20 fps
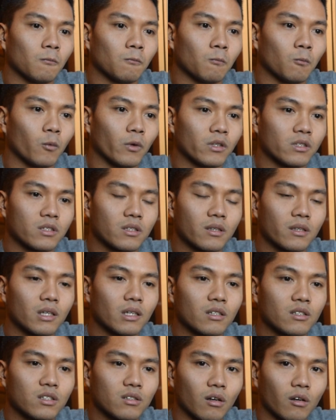when
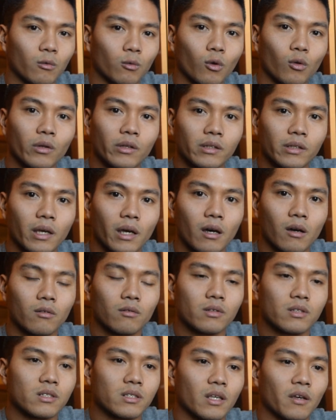things start rolling
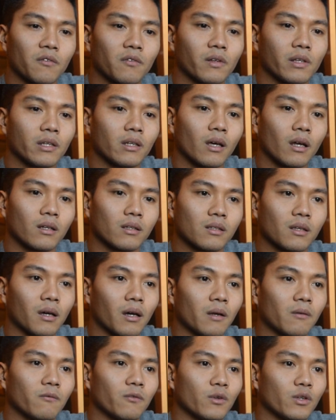down. It's definitely not a
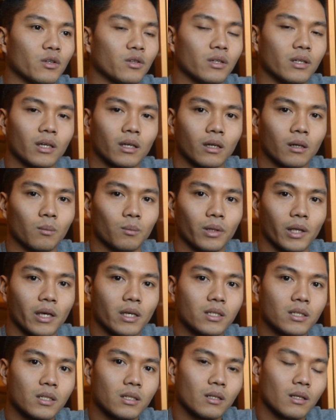time for you to get
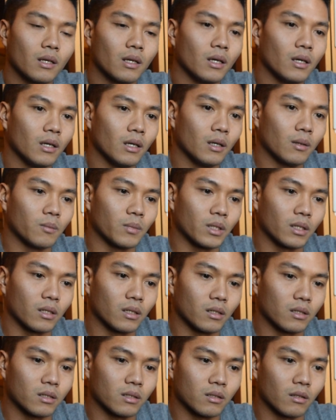complacent,
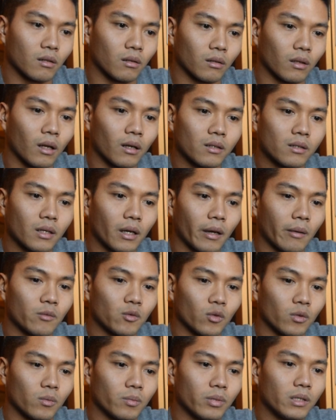because there are a lot of
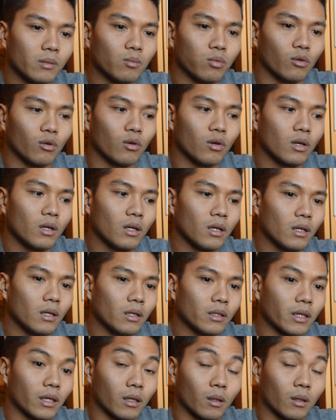times when people get